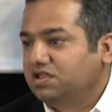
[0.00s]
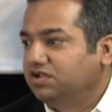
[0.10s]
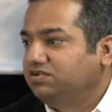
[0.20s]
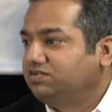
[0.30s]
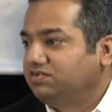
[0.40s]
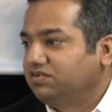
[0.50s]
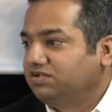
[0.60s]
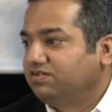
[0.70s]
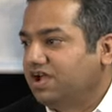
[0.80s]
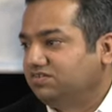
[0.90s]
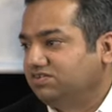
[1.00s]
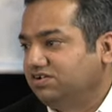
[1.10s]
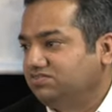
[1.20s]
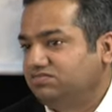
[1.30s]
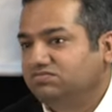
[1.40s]
it
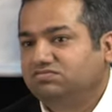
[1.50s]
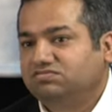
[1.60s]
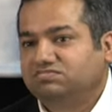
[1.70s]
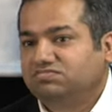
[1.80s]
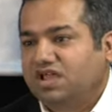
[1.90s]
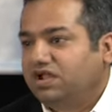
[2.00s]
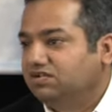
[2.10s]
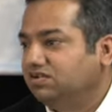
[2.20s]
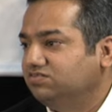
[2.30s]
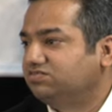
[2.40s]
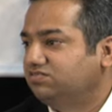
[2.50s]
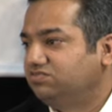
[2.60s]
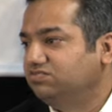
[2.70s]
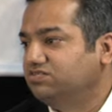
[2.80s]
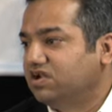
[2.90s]
translates to at least
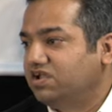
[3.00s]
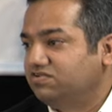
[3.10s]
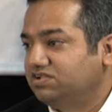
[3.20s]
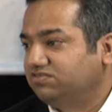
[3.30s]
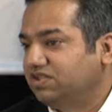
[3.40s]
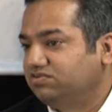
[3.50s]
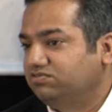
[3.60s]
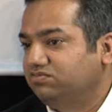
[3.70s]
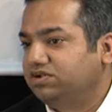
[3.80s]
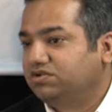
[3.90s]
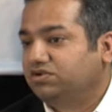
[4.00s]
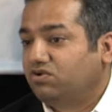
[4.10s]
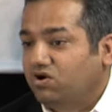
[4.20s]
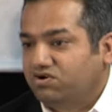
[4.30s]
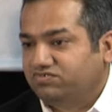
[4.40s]
2 CRA units that could be turned
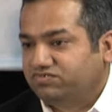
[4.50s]
off.